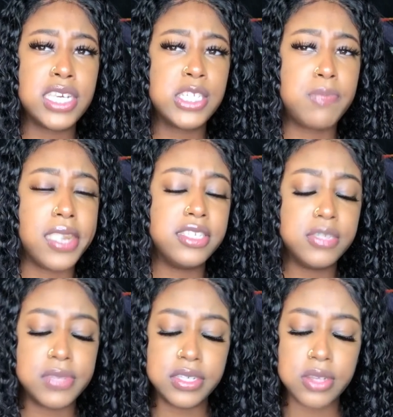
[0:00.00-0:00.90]
not
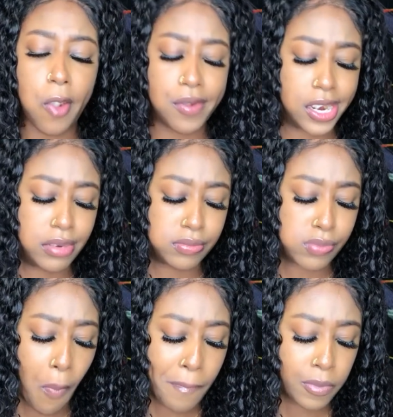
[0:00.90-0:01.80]
spicy, but it's all right.
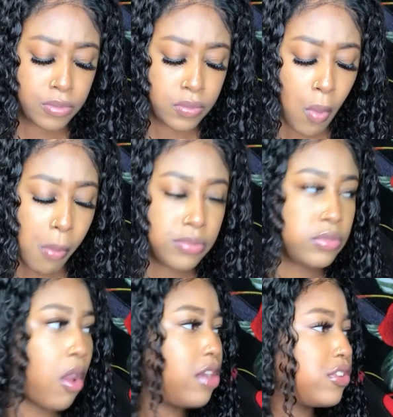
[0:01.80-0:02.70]

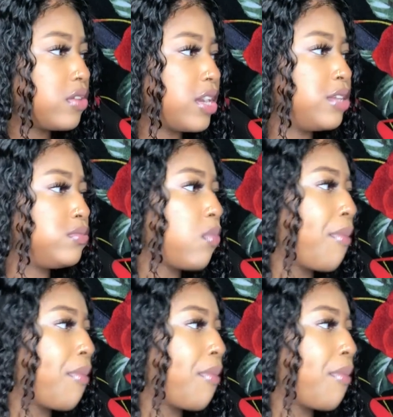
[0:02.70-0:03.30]
It's all right.